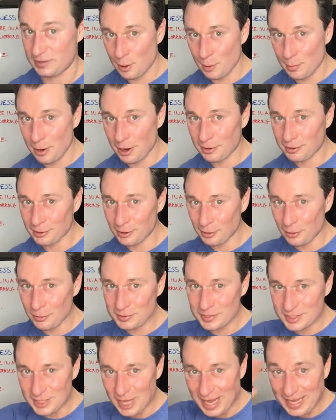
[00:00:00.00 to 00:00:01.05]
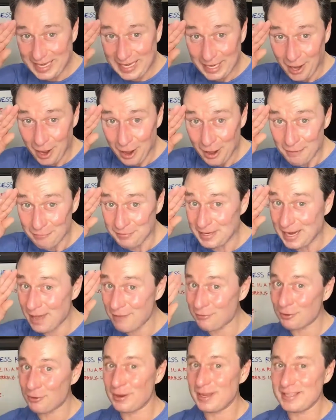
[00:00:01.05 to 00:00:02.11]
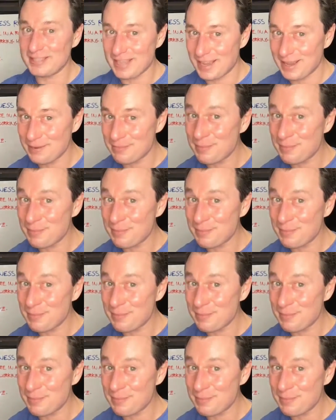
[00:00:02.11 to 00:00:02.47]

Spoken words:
Marc Lalonde signing off, and have a great day.